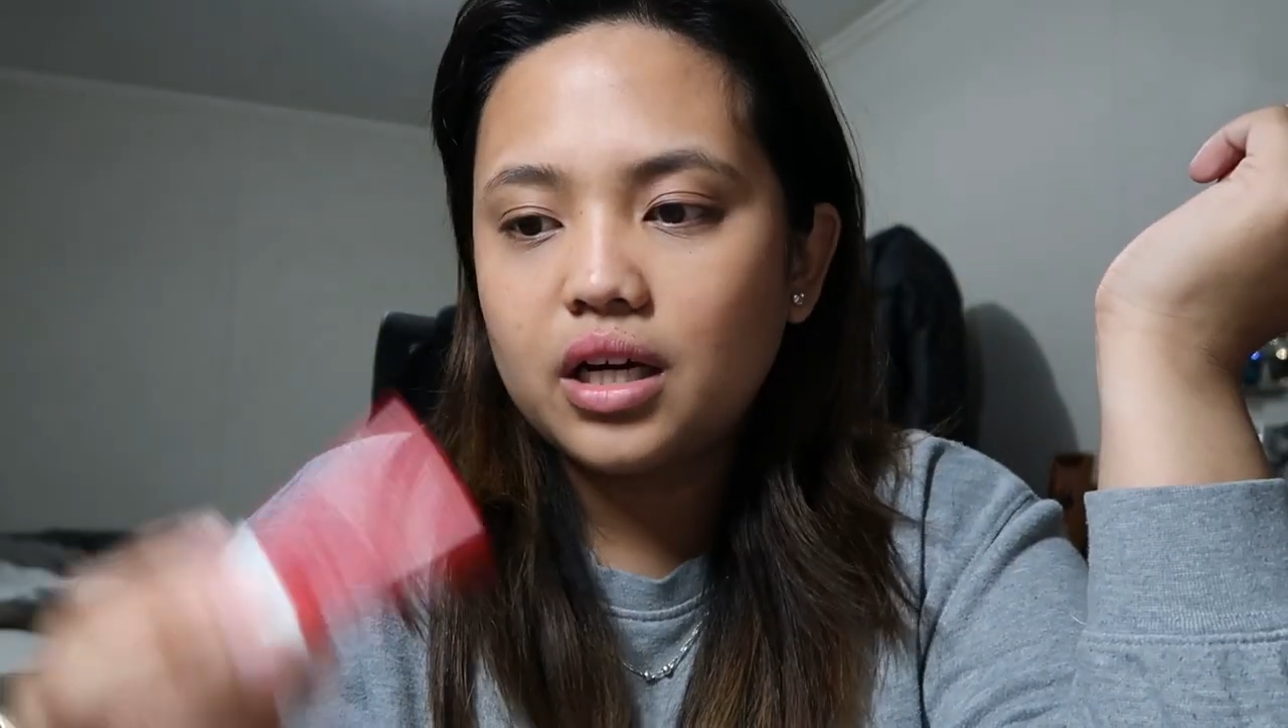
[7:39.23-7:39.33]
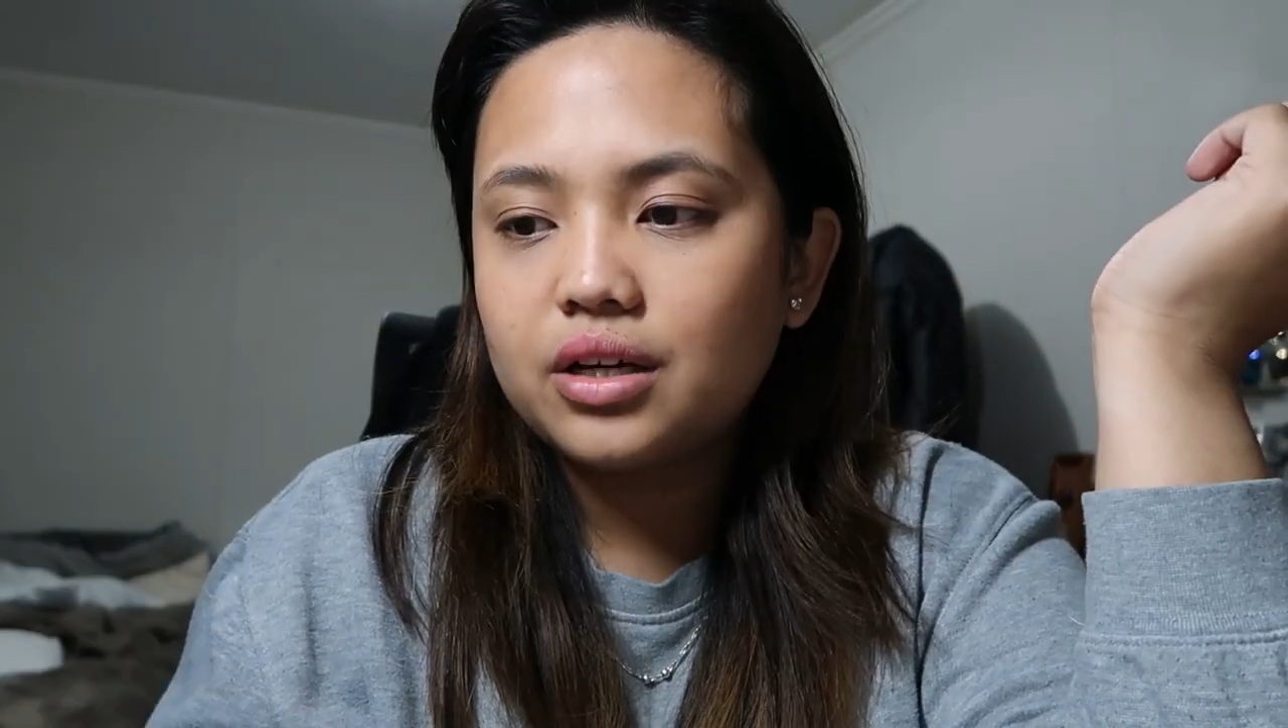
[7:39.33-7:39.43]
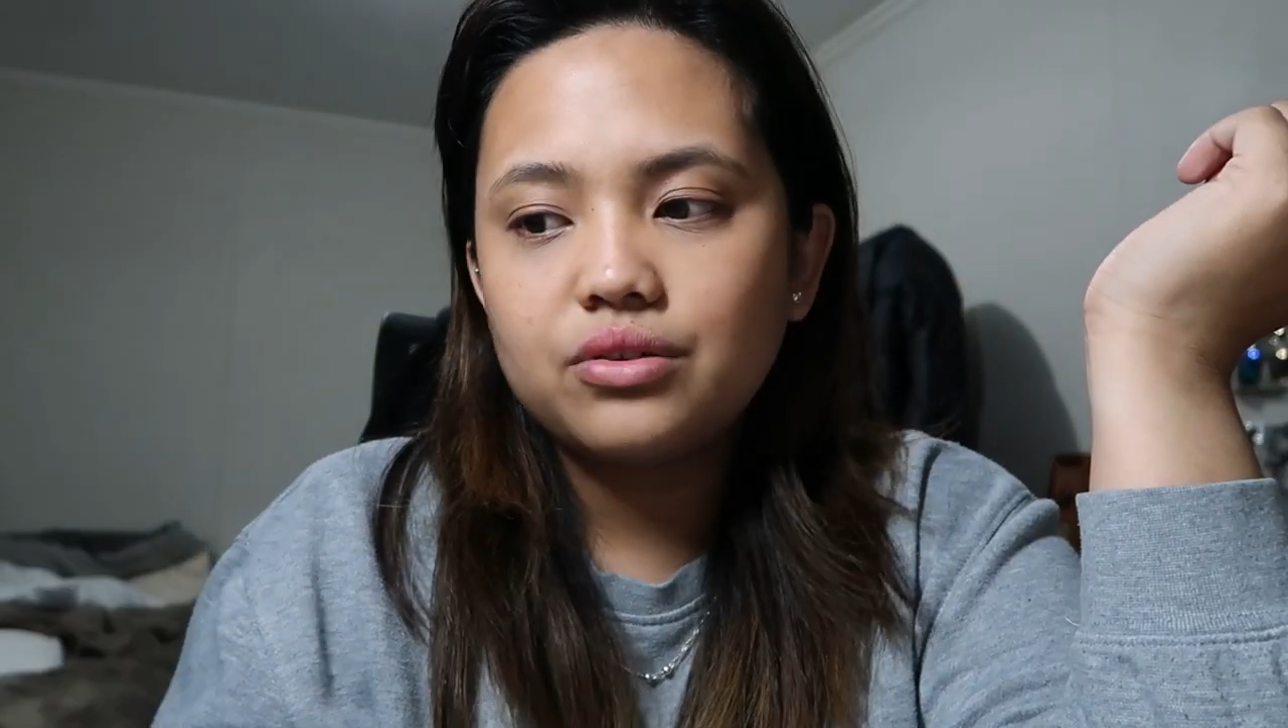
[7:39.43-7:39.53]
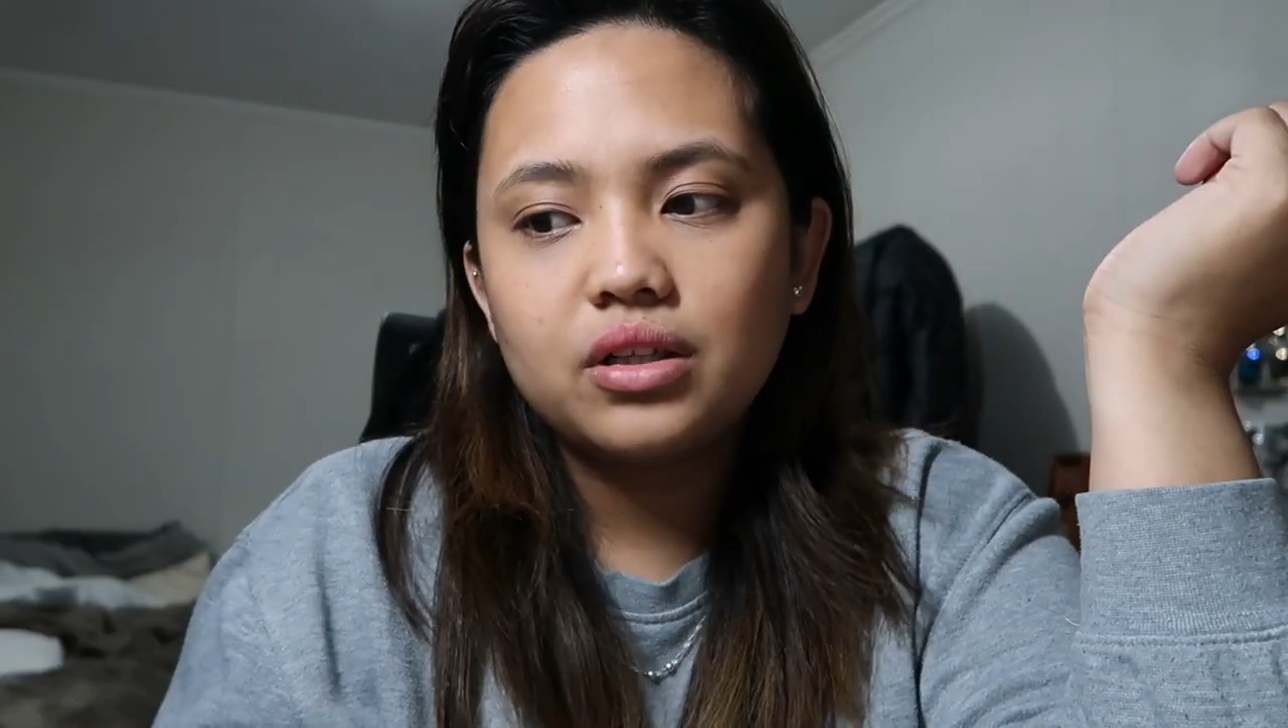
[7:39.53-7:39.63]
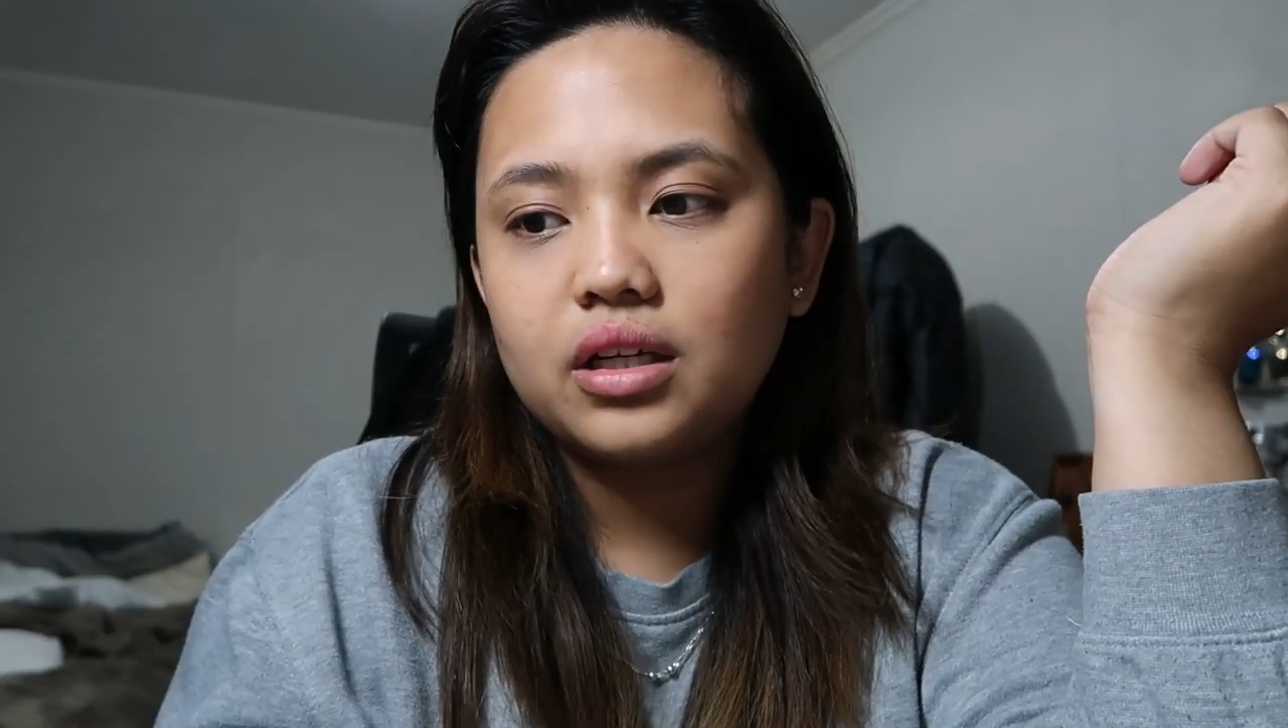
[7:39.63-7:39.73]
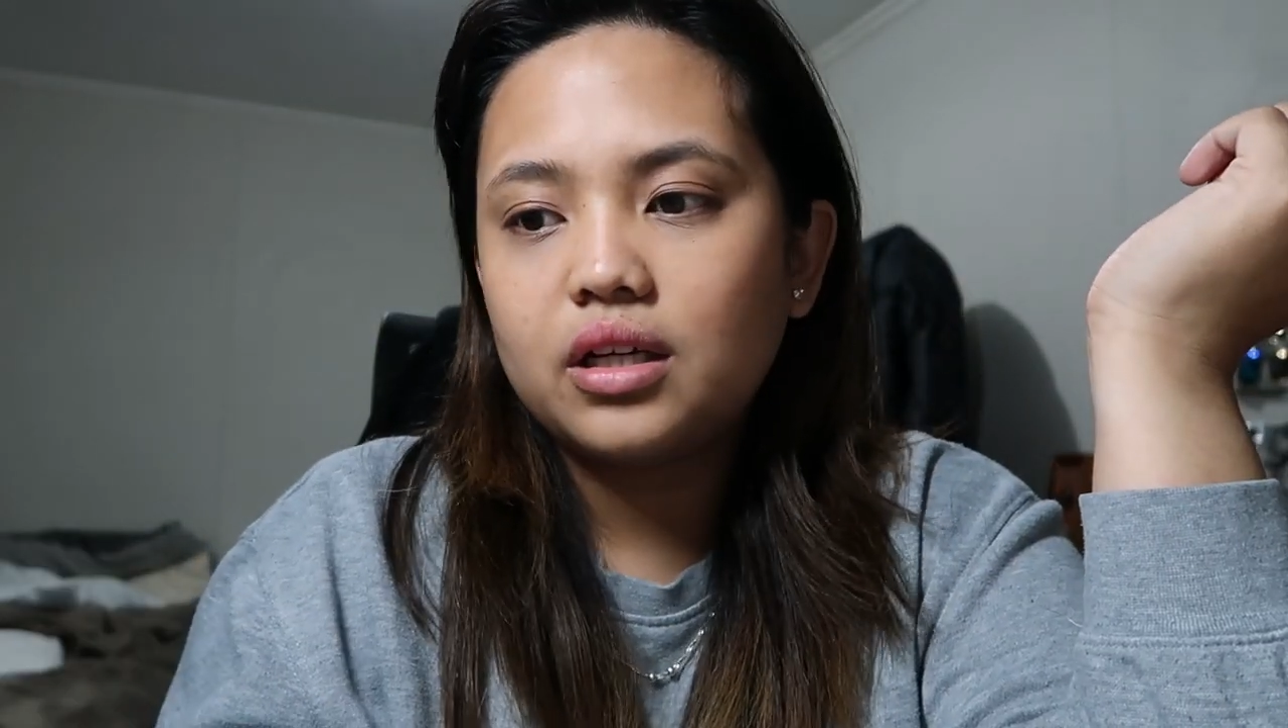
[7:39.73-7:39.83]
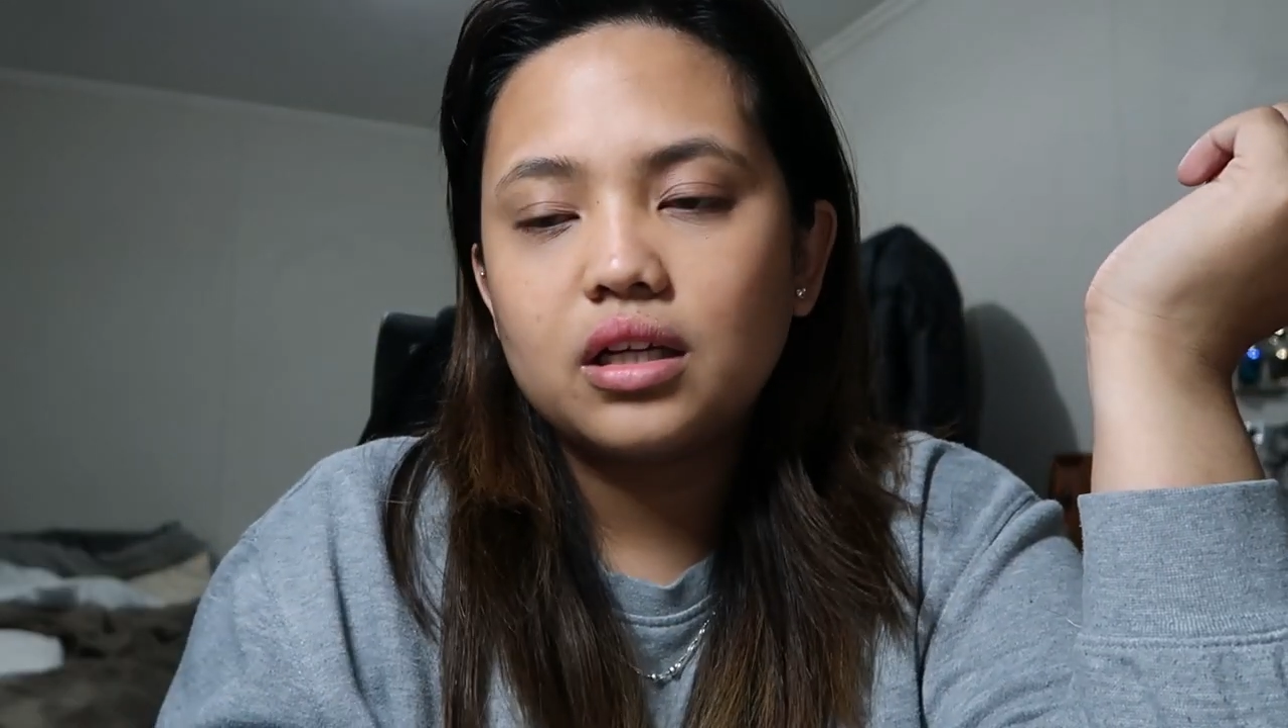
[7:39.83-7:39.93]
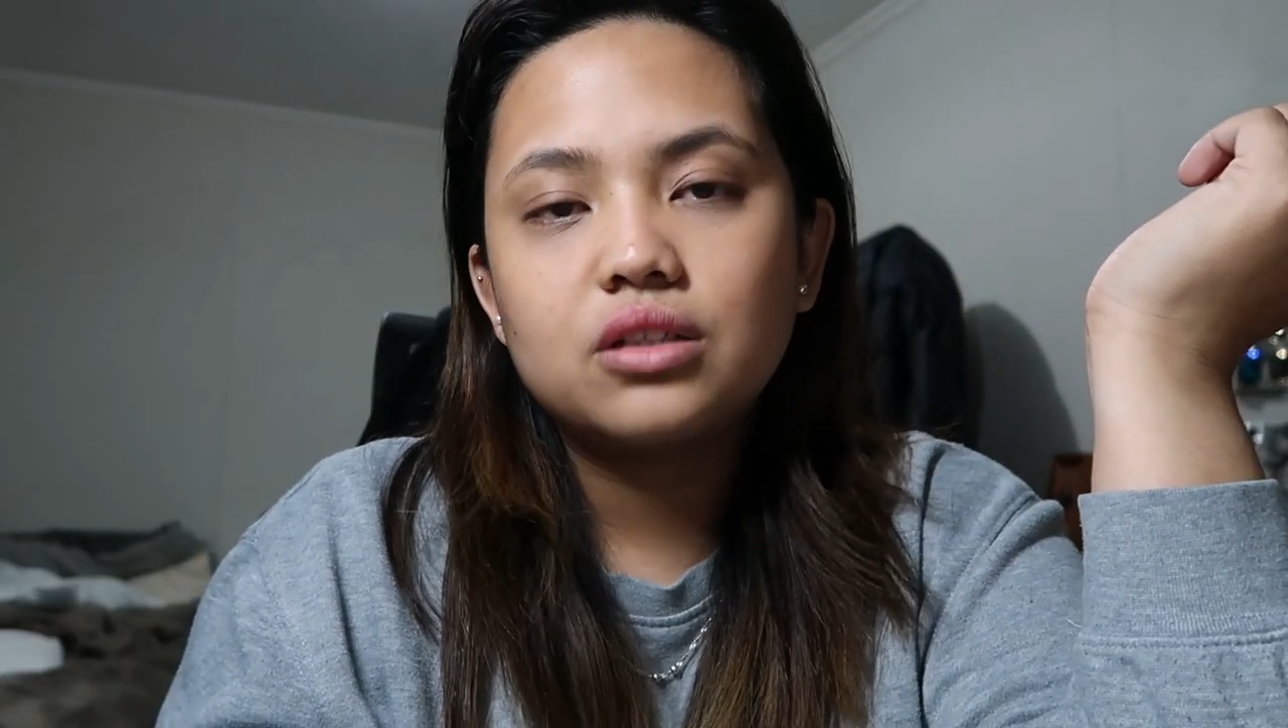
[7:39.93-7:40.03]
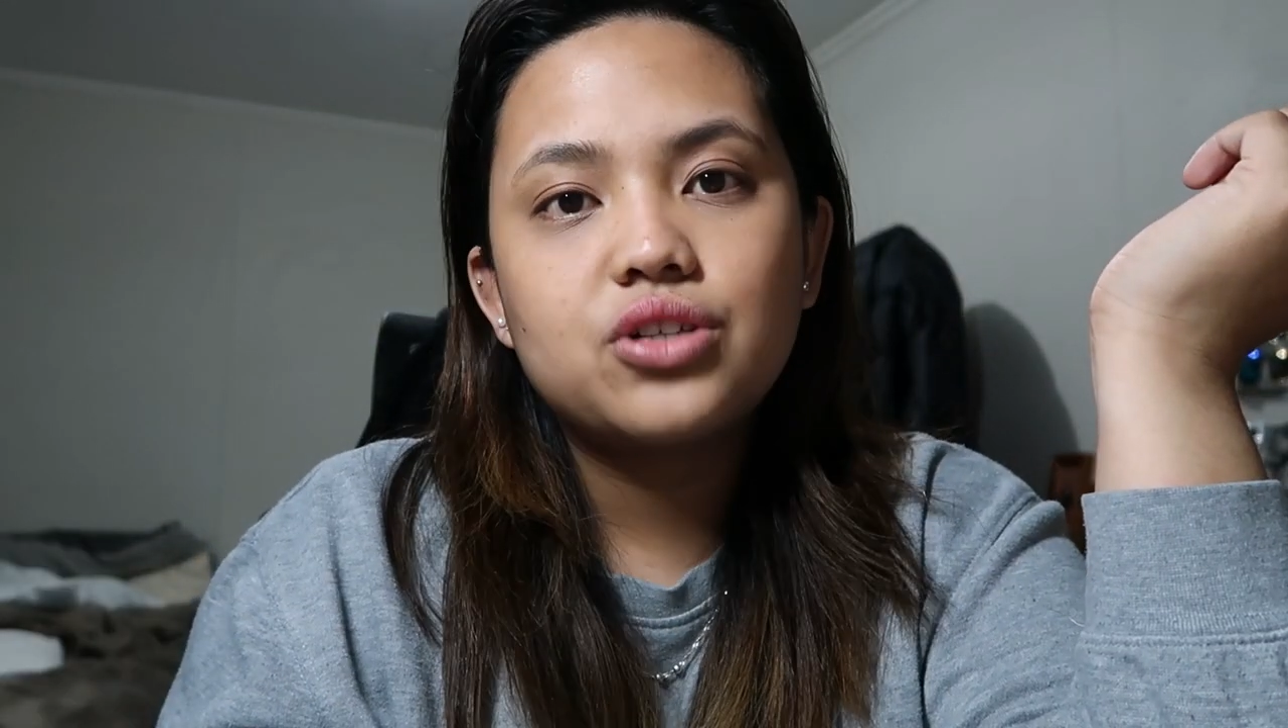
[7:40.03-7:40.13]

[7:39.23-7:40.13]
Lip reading: I really get